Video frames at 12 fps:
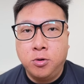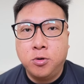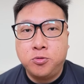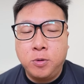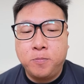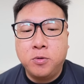
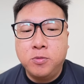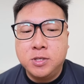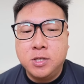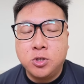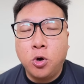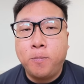triple
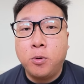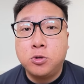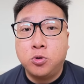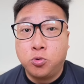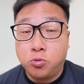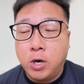resist
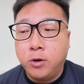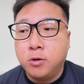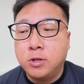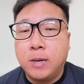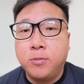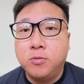opposed to
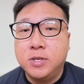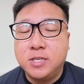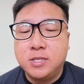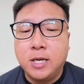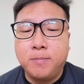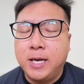Groudon double
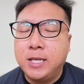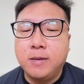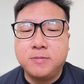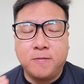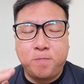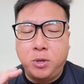resisting. But in
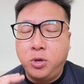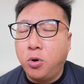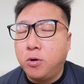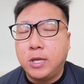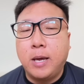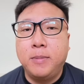terms of
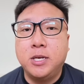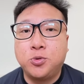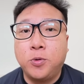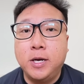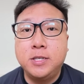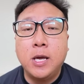pure damage
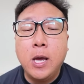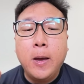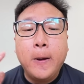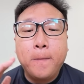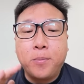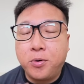wise,
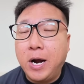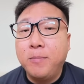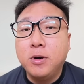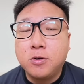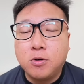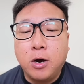
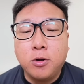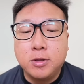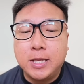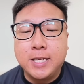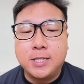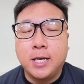Primal
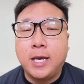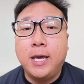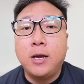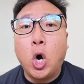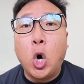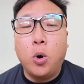Groudon takes the
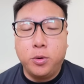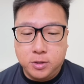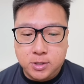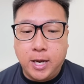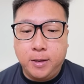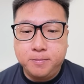cake all the
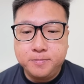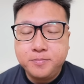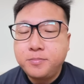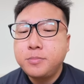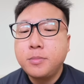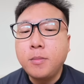time.
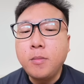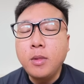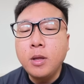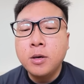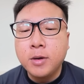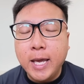
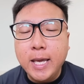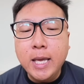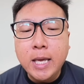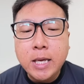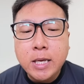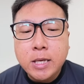
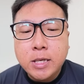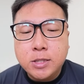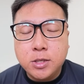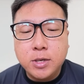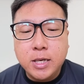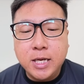Okay,
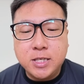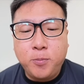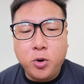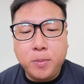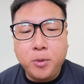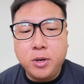so next
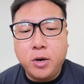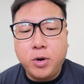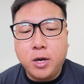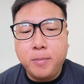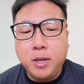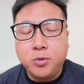Pokemon that I
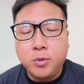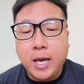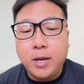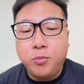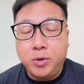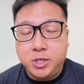recommend to
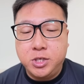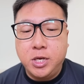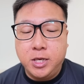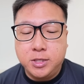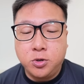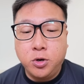get, which
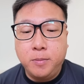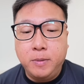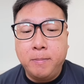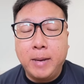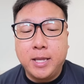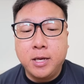is going to be
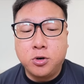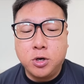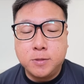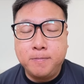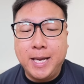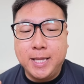
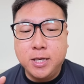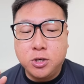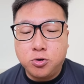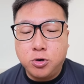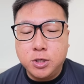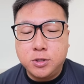Metagross.
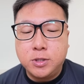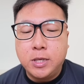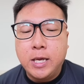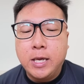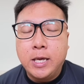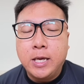Metagross,
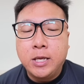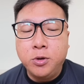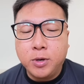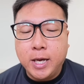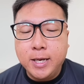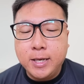
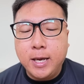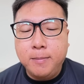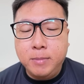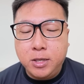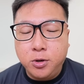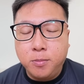you can get
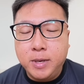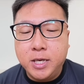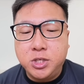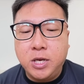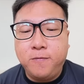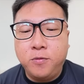Meteor
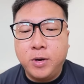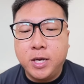Mash if you